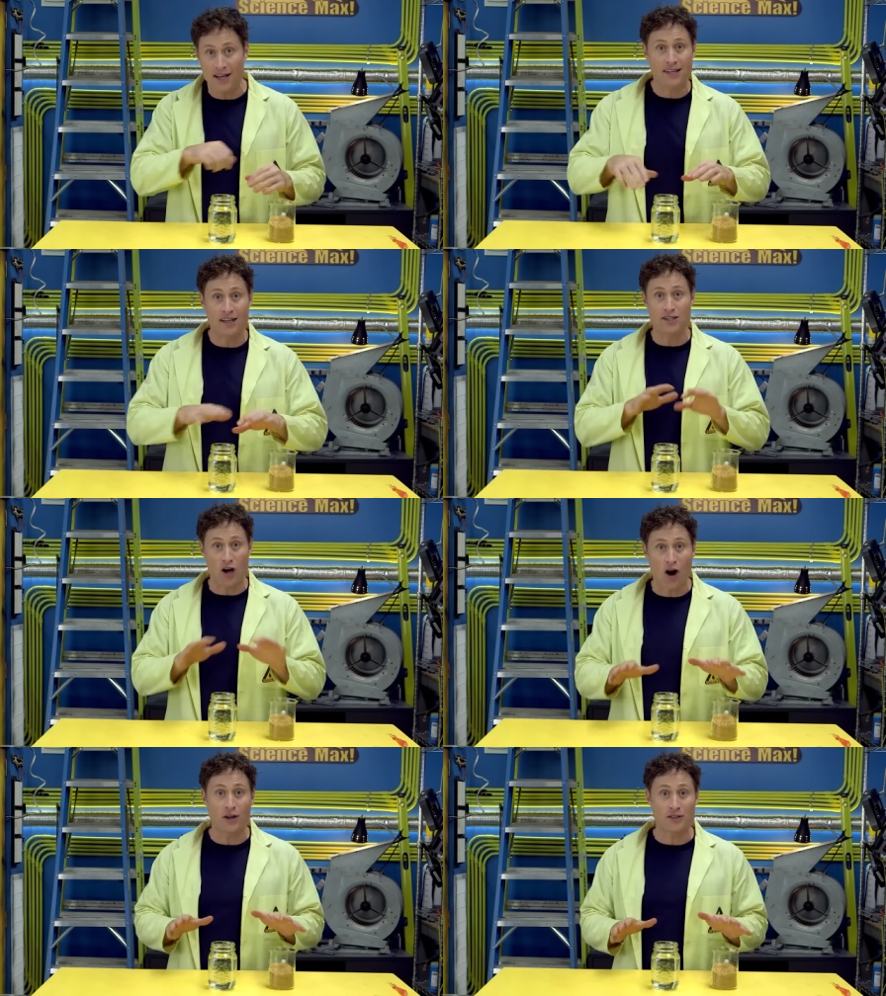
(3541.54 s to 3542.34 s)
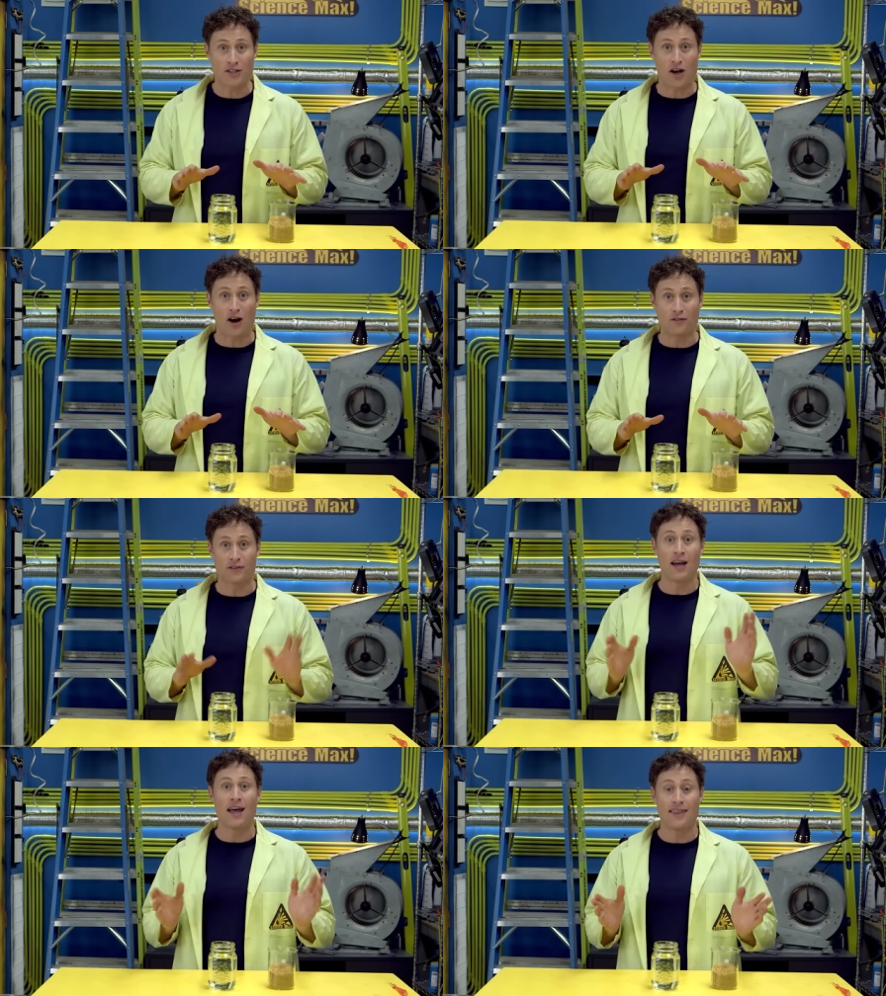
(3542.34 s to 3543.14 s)
until it's all dissolved.
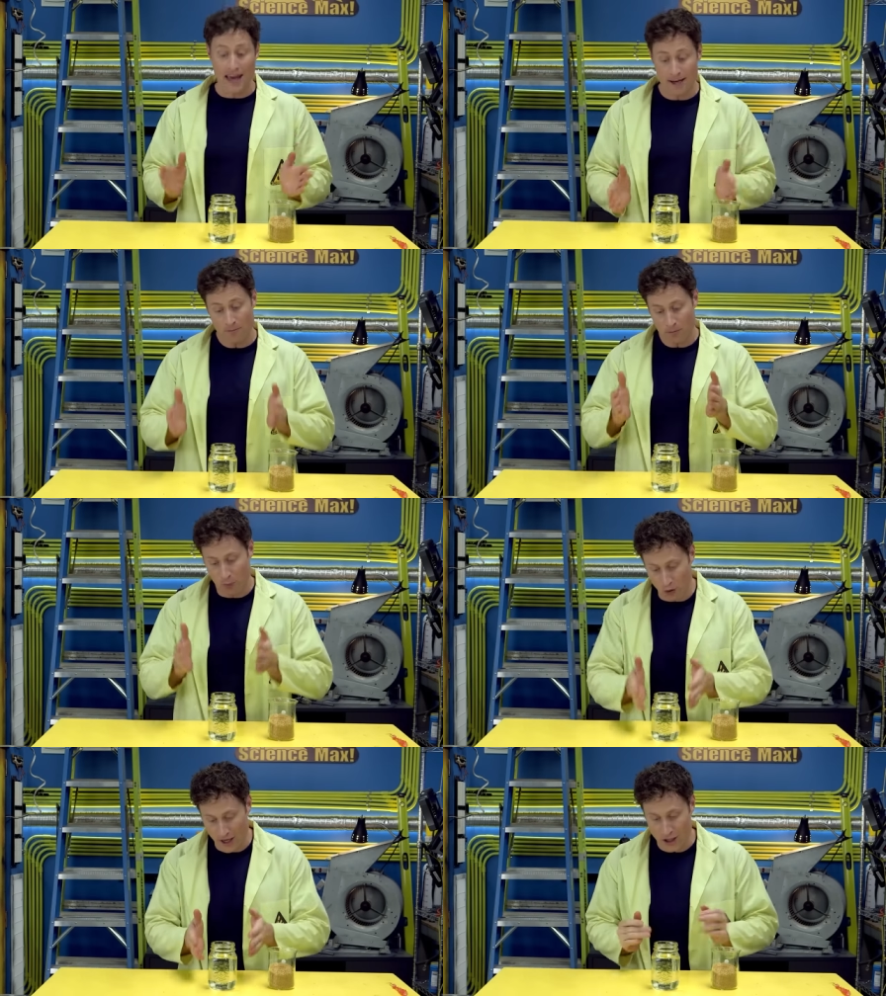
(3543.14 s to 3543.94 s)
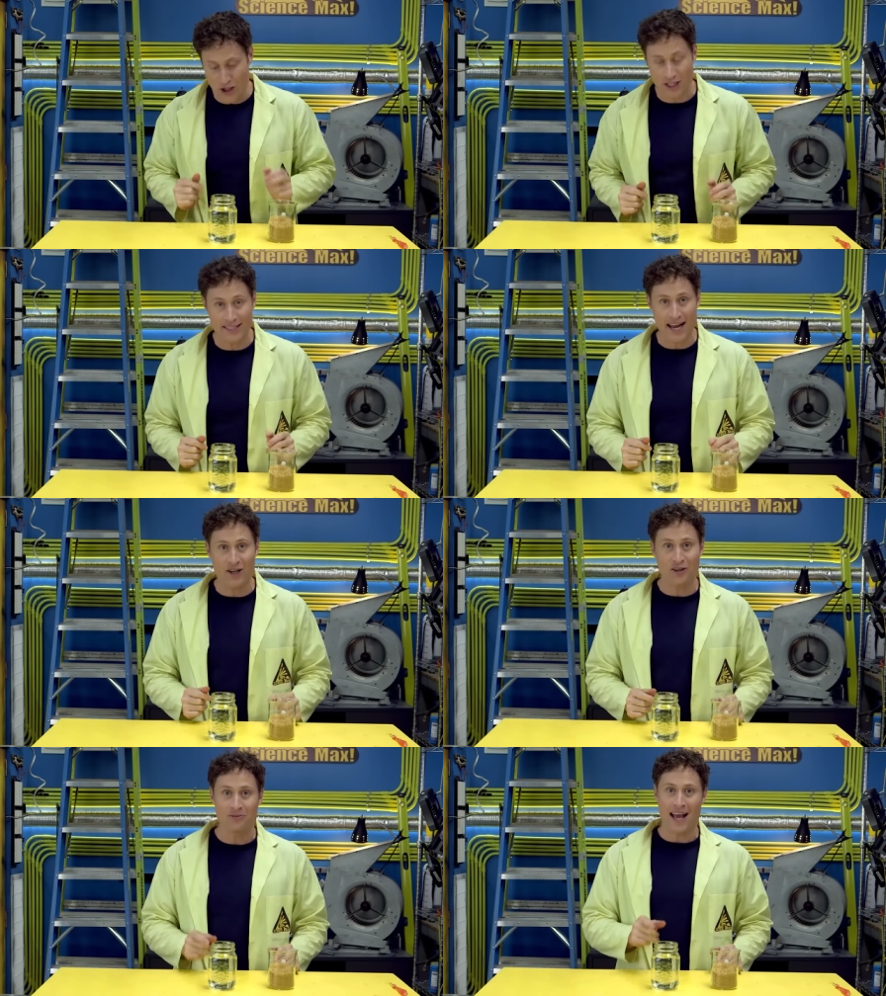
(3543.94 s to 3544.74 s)
Then pour it in your
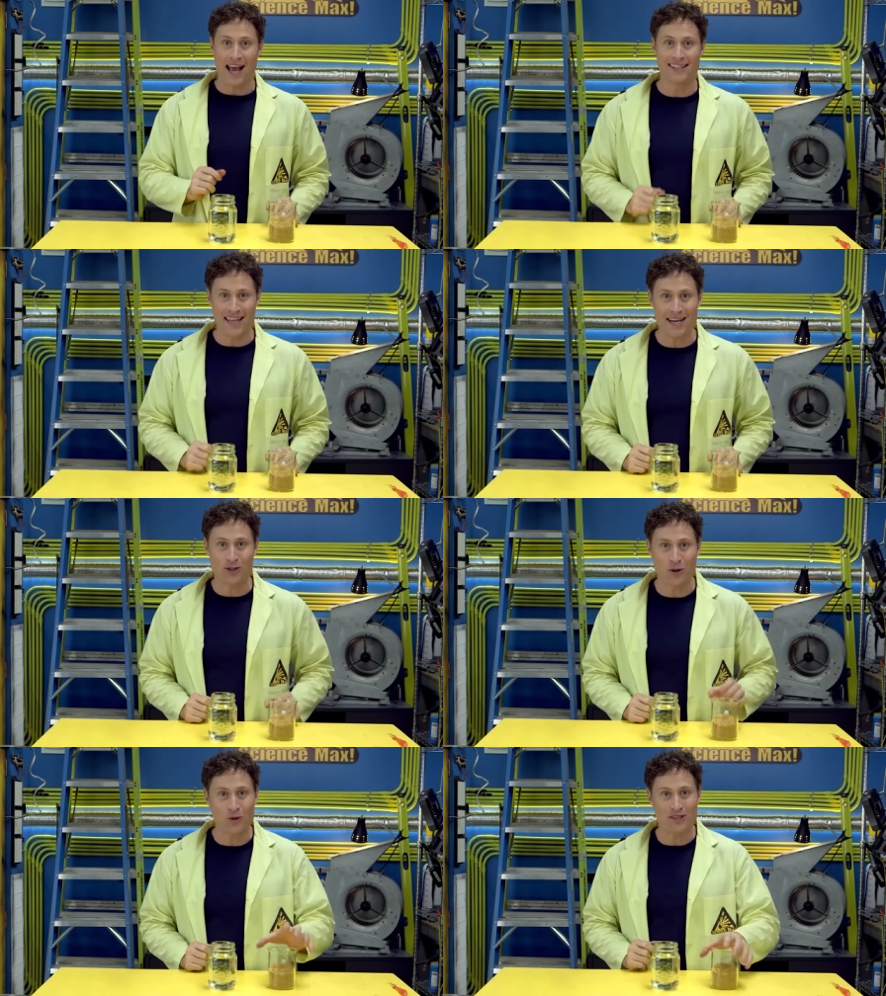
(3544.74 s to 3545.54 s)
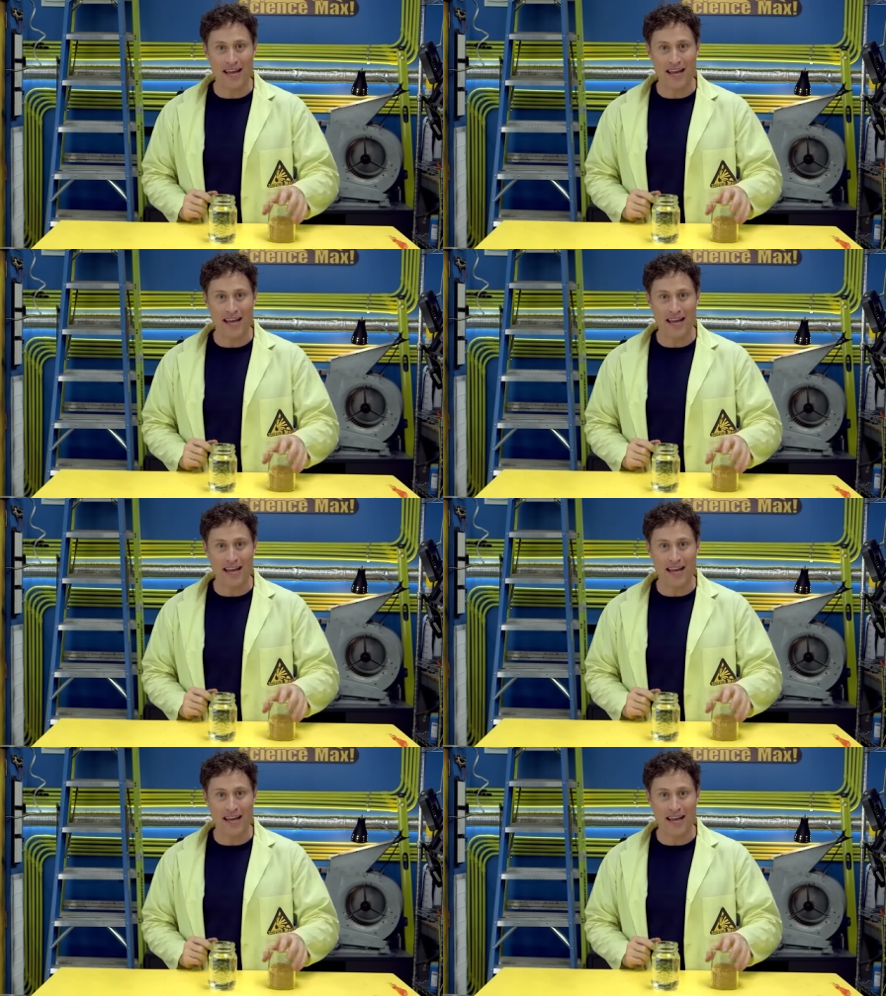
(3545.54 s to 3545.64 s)
container and let it cool